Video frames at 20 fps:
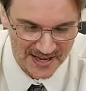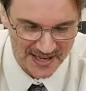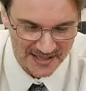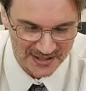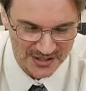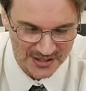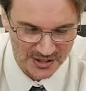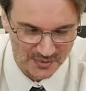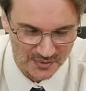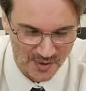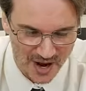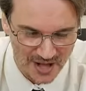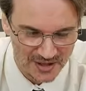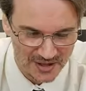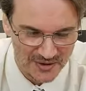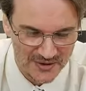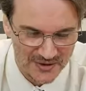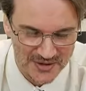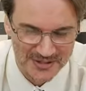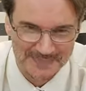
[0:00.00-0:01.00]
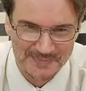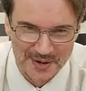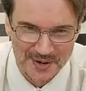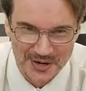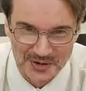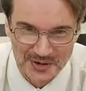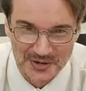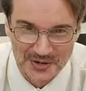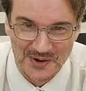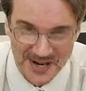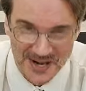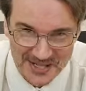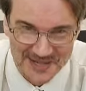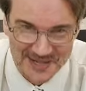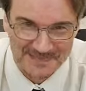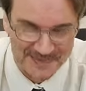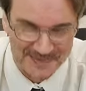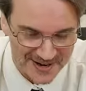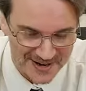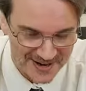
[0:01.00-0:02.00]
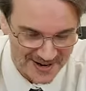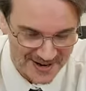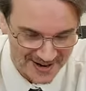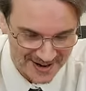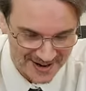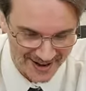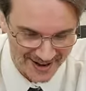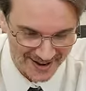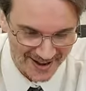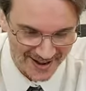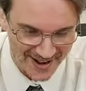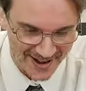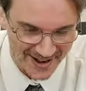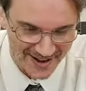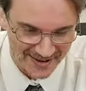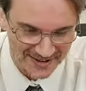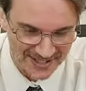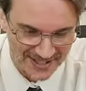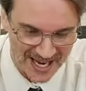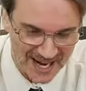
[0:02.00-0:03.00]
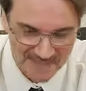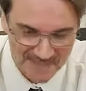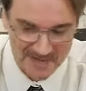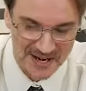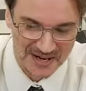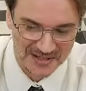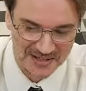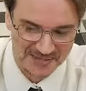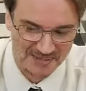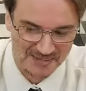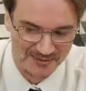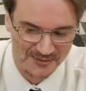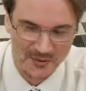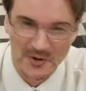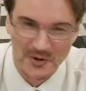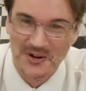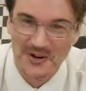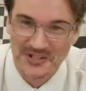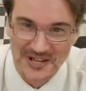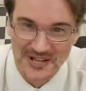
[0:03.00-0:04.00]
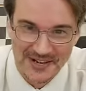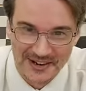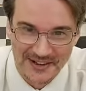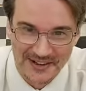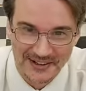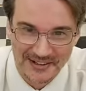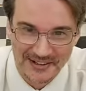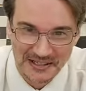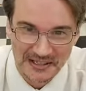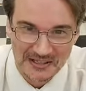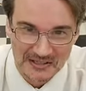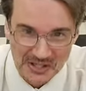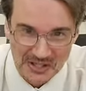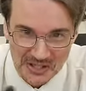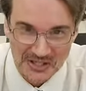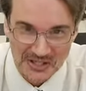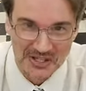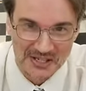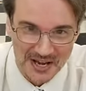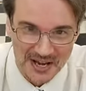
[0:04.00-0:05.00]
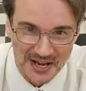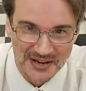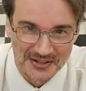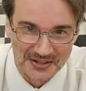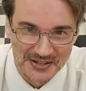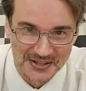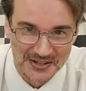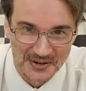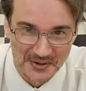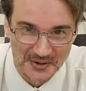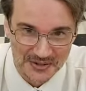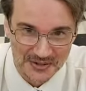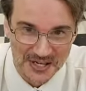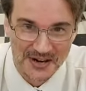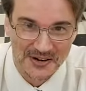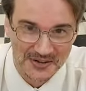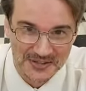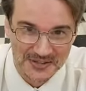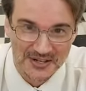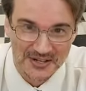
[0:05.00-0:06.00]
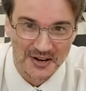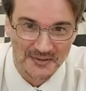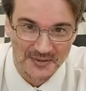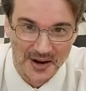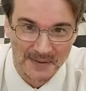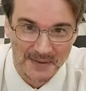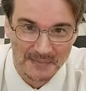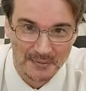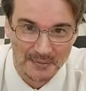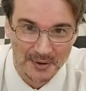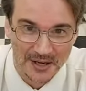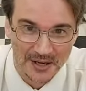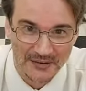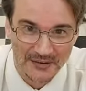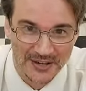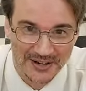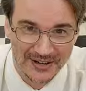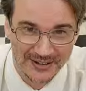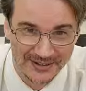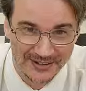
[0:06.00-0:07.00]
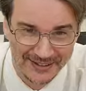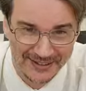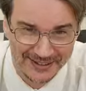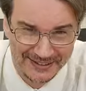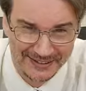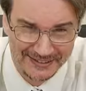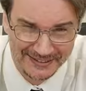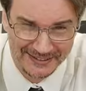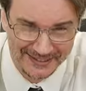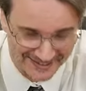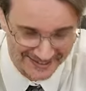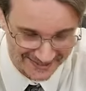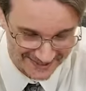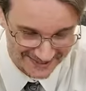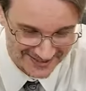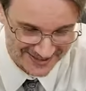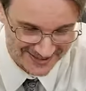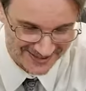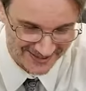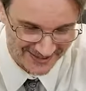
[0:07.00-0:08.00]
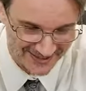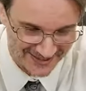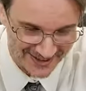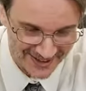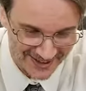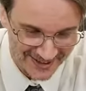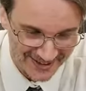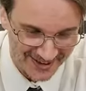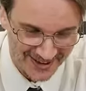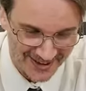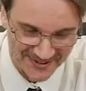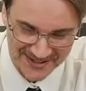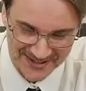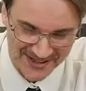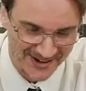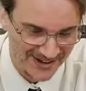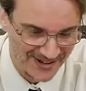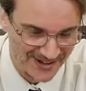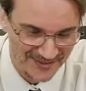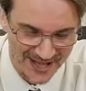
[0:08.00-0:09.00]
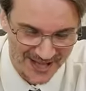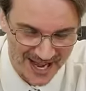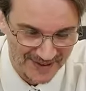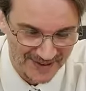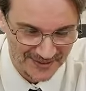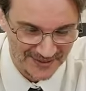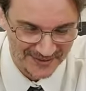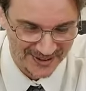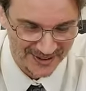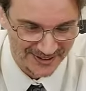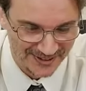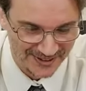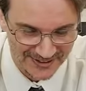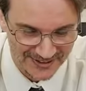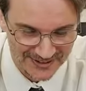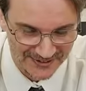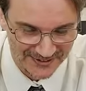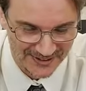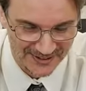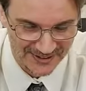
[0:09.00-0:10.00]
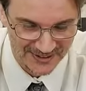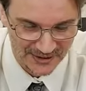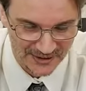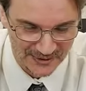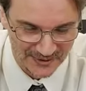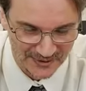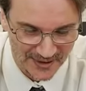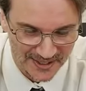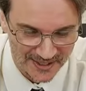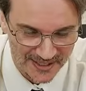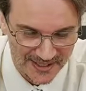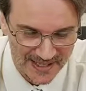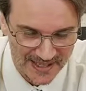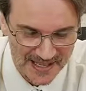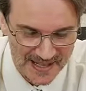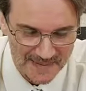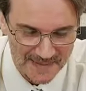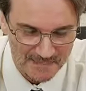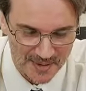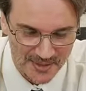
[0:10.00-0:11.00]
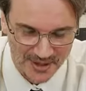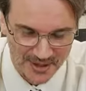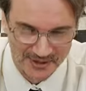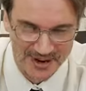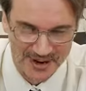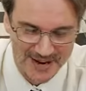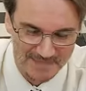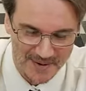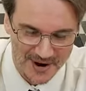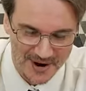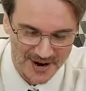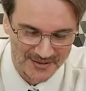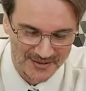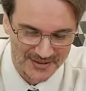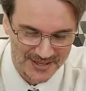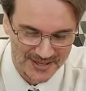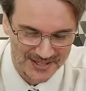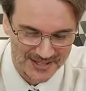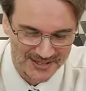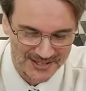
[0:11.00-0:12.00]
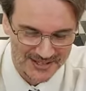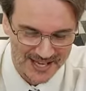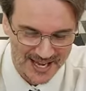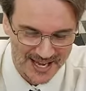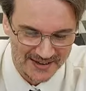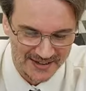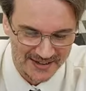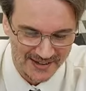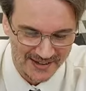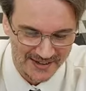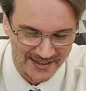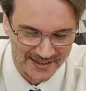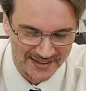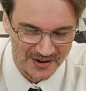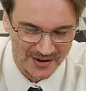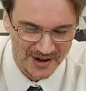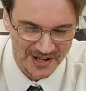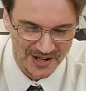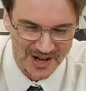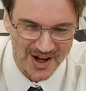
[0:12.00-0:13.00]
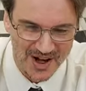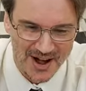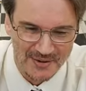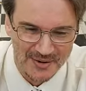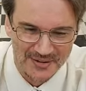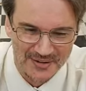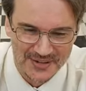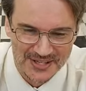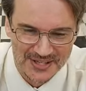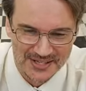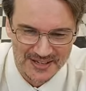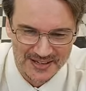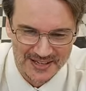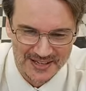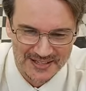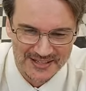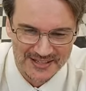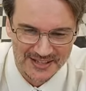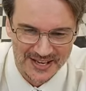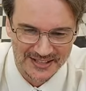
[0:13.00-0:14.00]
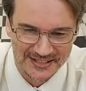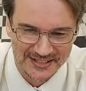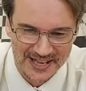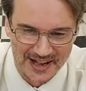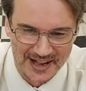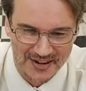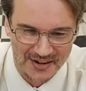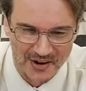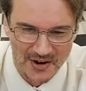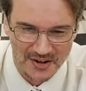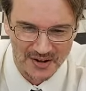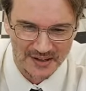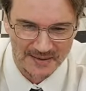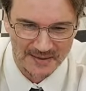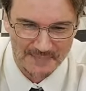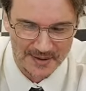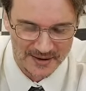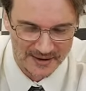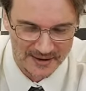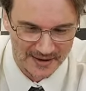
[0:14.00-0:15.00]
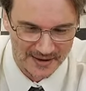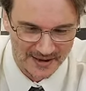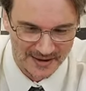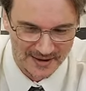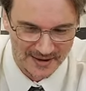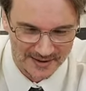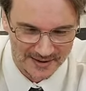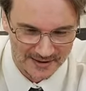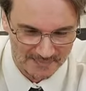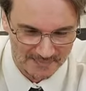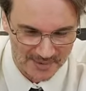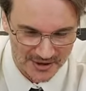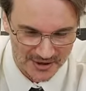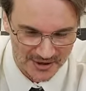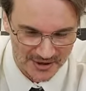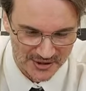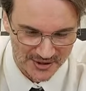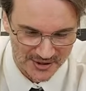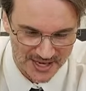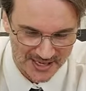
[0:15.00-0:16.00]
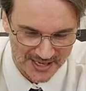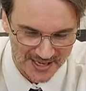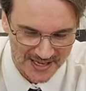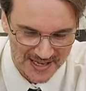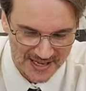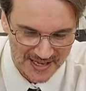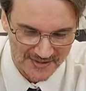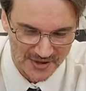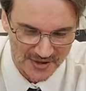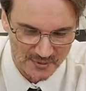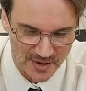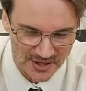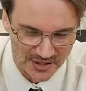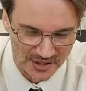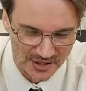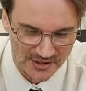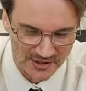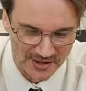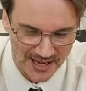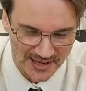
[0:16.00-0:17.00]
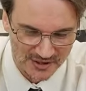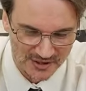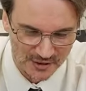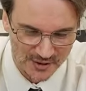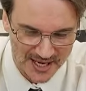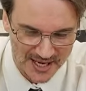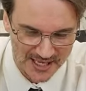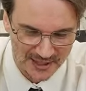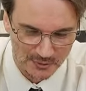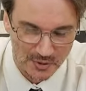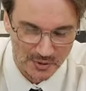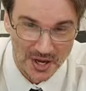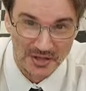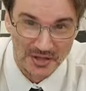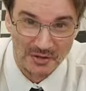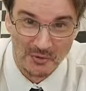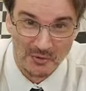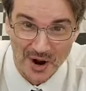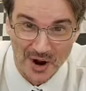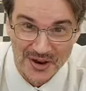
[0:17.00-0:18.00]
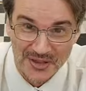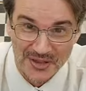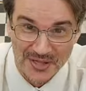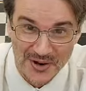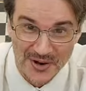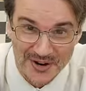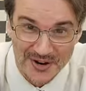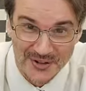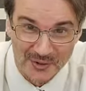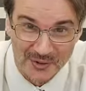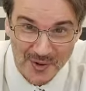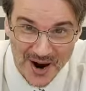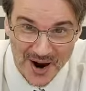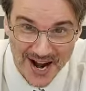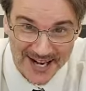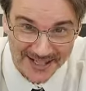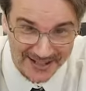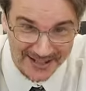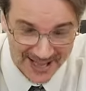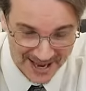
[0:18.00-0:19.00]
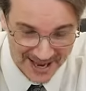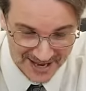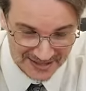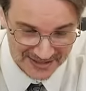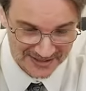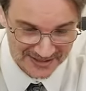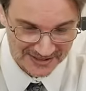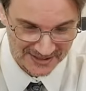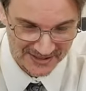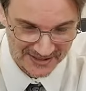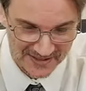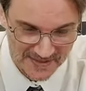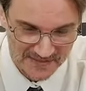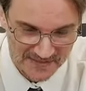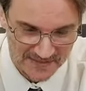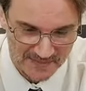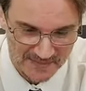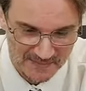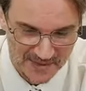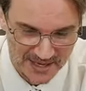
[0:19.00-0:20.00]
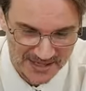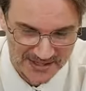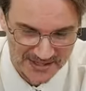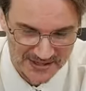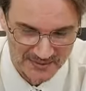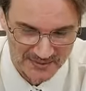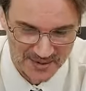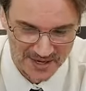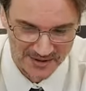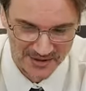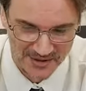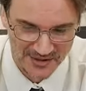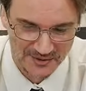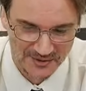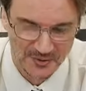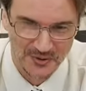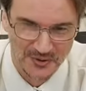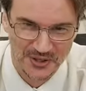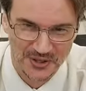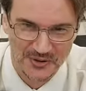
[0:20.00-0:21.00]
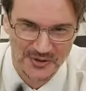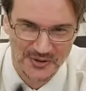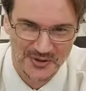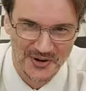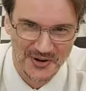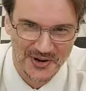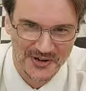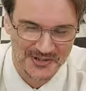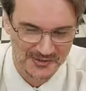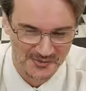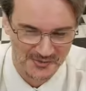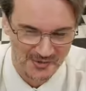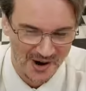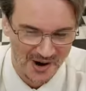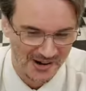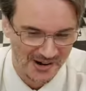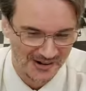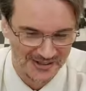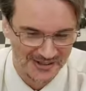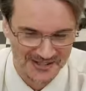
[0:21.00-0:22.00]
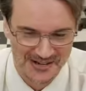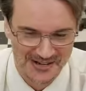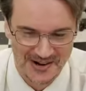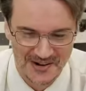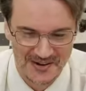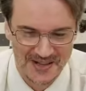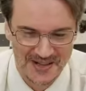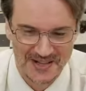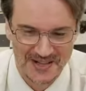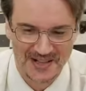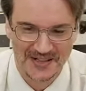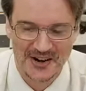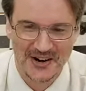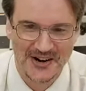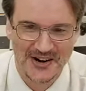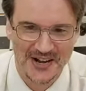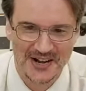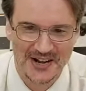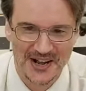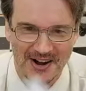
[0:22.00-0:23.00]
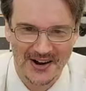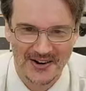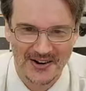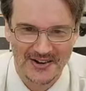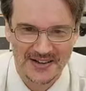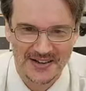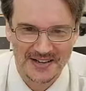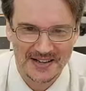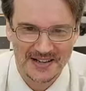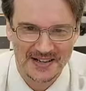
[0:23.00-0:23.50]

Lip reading: swallow this bitters recipe 10 minutes before dinner, just in case you don't tear yourself up, whatever you're eating. So I'm sorry I'm laughing, but I just think this is so funny. But the great part of this is that, you know, along with this slightly alcoholic bitter drink, they want you to drink it with 1/3 of a wine glass mixed with 2/3 water. So there you go.